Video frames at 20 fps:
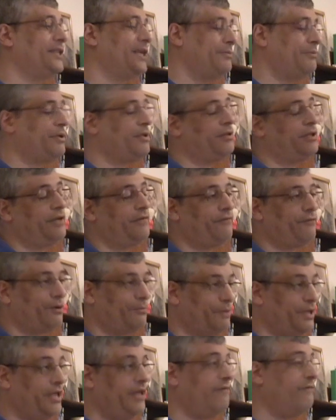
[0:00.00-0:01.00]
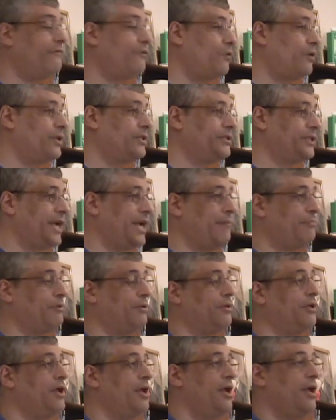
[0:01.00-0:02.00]
Typically, for me, for
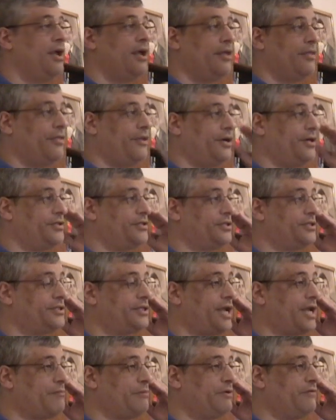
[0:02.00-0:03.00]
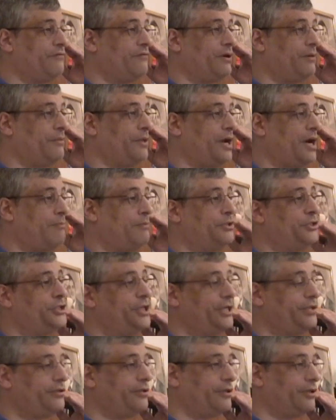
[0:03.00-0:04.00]
example, there's a segment from the upper
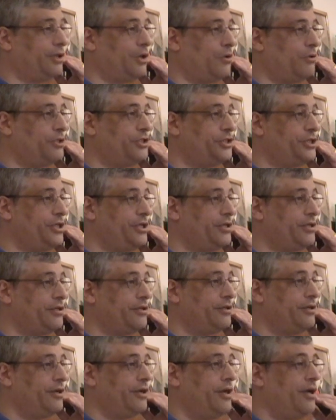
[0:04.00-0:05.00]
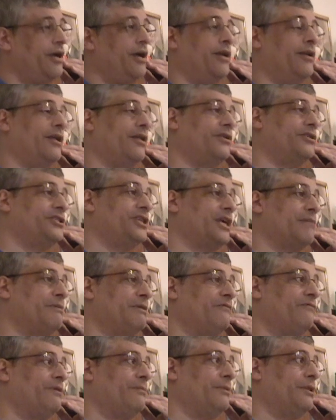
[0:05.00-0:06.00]
cheek to the lower cheek, another
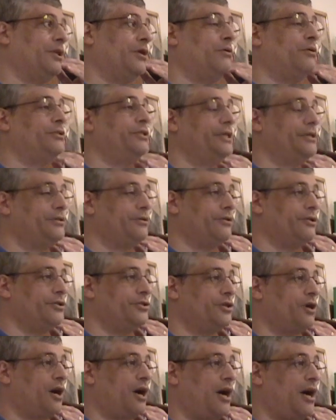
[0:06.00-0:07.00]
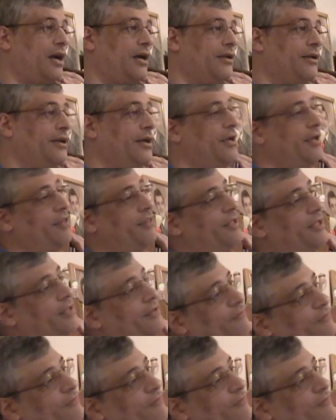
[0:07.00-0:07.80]
segment from the lower cheek to the jaw, then